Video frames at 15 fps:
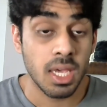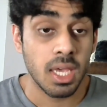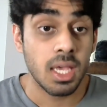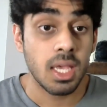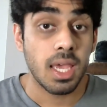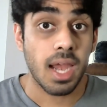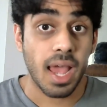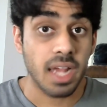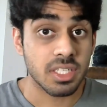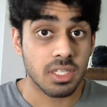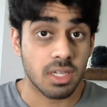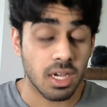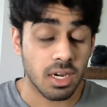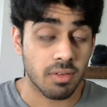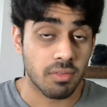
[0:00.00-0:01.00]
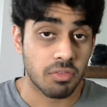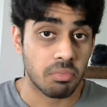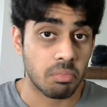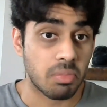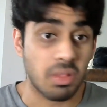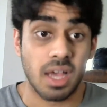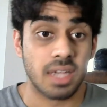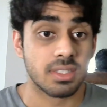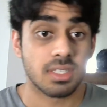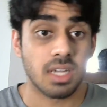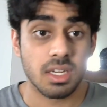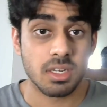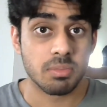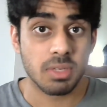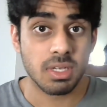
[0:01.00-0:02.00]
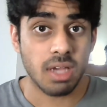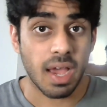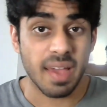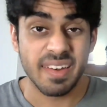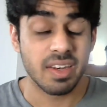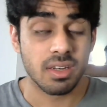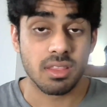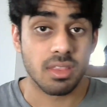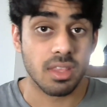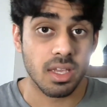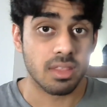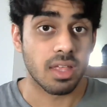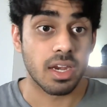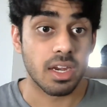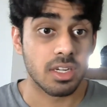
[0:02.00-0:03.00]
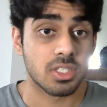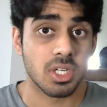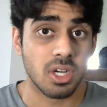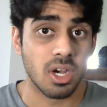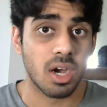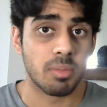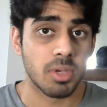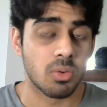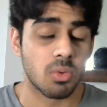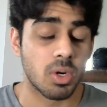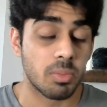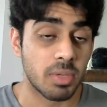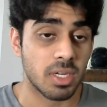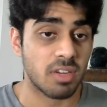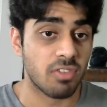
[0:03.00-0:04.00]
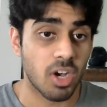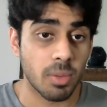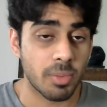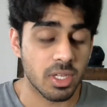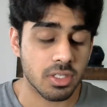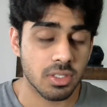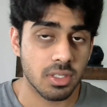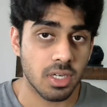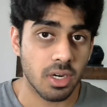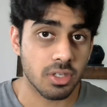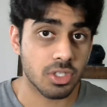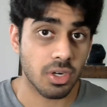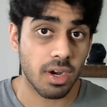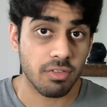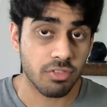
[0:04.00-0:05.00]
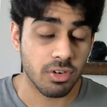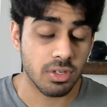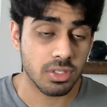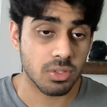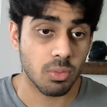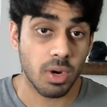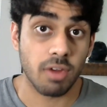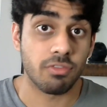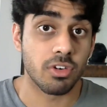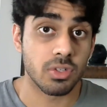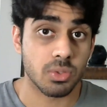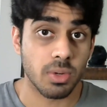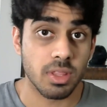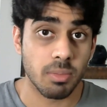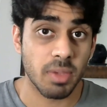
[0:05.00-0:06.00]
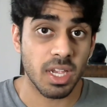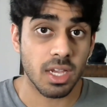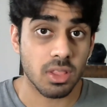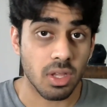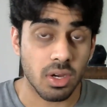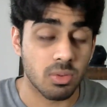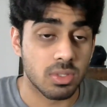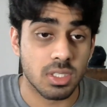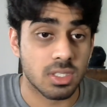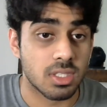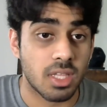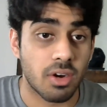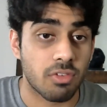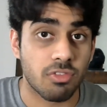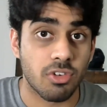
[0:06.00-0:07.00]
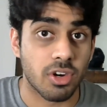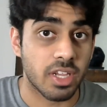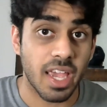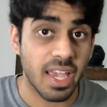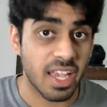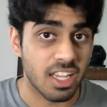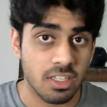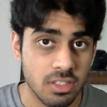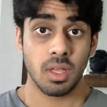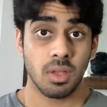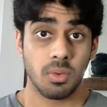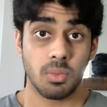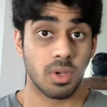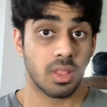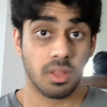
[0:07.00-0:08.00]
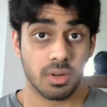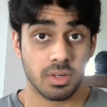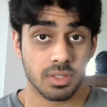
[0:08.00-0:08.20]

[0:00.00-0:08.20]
It actually kind of blindsided me. I didn't think that Ishigami would be developed as a character at first. When I first read the manga, I thought he was just there for gags. We learned